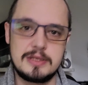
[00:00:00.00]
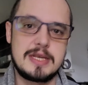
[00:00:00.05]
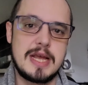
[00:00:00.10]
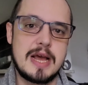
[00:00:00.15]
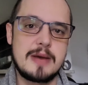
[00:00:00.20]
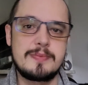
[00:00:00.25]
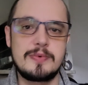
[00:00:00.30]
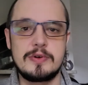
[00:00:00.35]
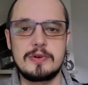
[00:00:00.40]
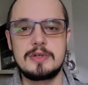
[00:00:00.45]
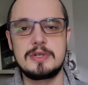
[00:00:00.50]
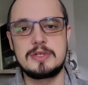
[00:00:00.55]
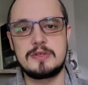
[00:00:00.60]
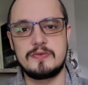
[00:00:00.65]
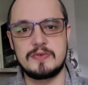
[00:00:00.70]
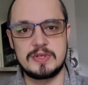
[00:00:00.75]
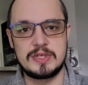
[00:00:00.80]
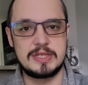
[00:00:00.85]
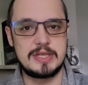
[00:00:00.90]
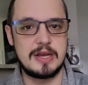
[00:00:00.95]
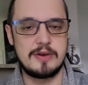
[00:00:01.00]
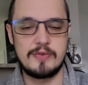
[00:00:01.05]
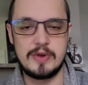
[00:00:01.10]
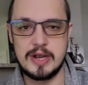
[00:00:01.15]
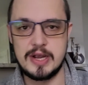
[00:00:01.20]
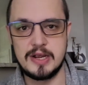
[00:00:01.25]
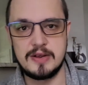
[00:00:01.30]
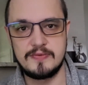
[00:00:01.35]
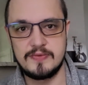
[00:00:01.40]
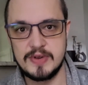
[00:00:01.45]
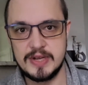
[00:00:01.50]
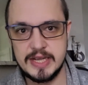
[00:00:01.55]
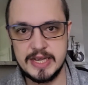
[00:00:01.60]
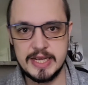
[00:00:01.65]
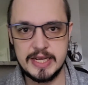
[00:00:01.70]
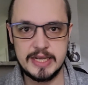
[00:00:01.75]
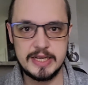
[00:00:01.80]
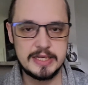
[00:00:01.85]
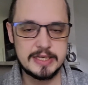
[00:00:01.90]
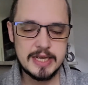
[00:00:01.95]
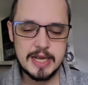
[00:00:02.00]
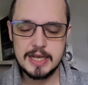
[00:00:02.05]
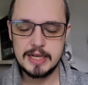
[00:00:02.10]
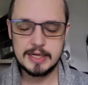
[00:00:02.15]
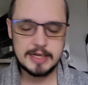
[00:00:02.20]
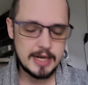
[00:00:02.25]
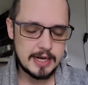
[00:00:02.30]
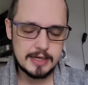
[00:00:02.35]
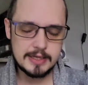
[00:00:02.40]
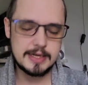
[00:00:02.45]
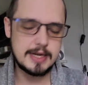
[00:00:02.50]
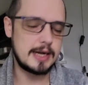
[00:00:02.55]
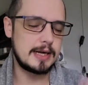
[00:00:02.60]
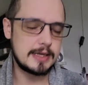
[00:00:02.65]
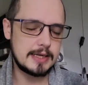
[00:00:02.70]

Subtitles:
has happened because of austerity for years. Cut.